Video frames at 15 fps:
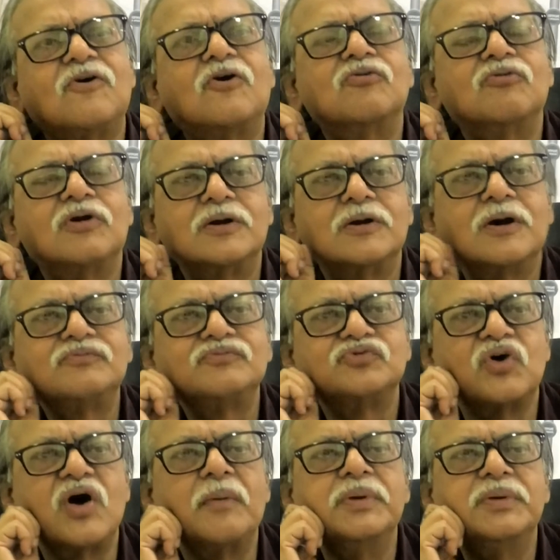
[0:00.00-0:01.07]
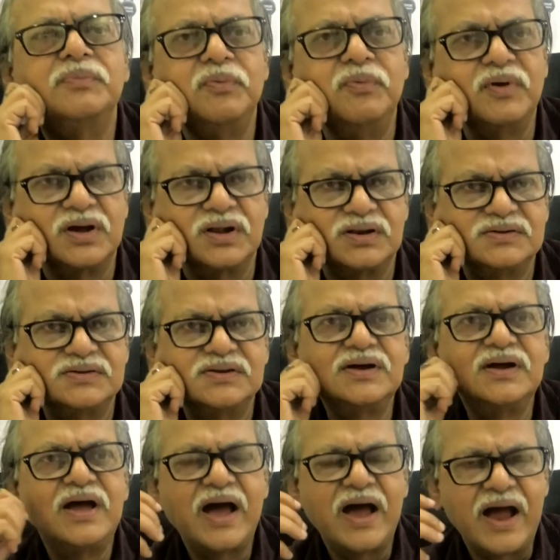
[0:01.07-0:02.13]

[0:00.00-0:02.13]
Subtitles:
follower of Swami Vivekananda